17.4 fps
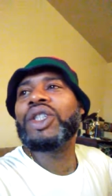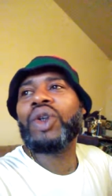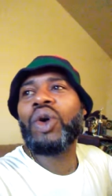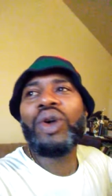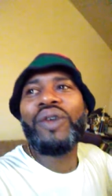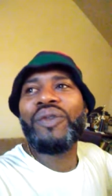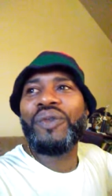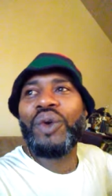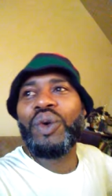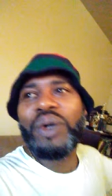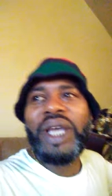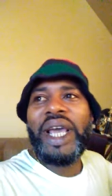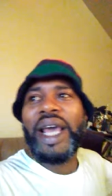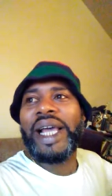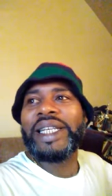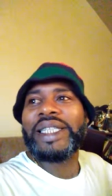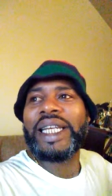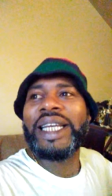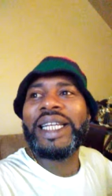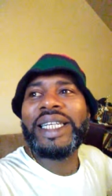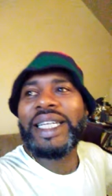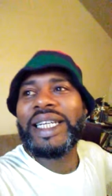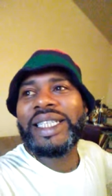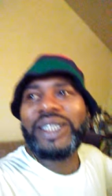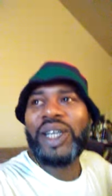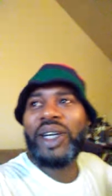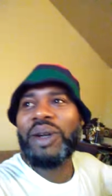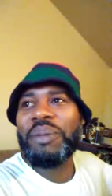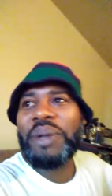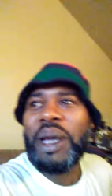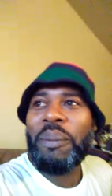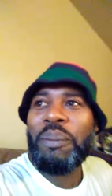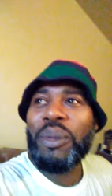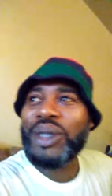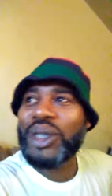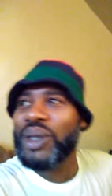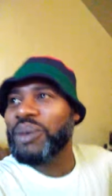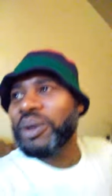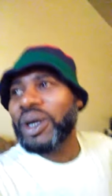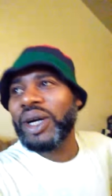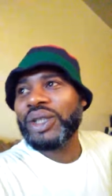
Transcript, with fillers: So in a few years, India is going to be a Muslim